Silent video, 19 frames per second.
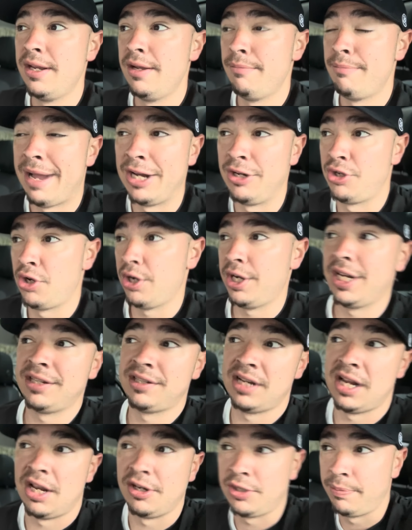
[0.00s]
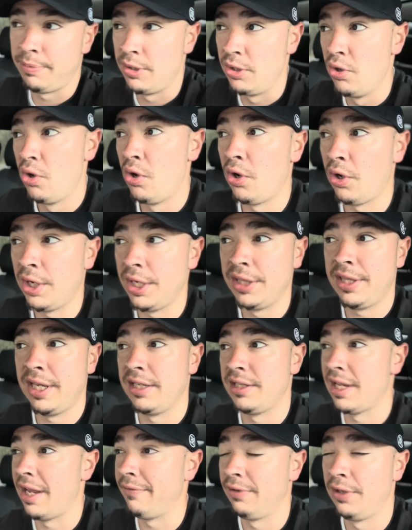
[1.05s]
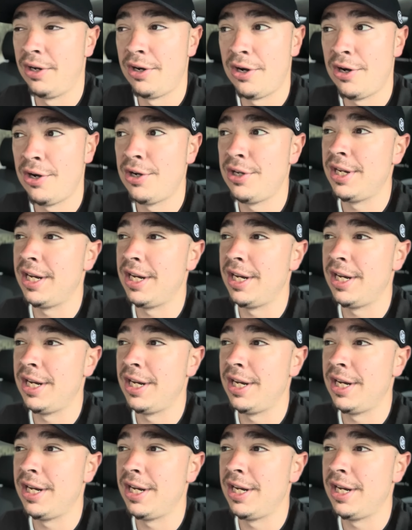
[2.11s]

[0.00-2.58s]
my journey as an entrepreneur and things I've learned.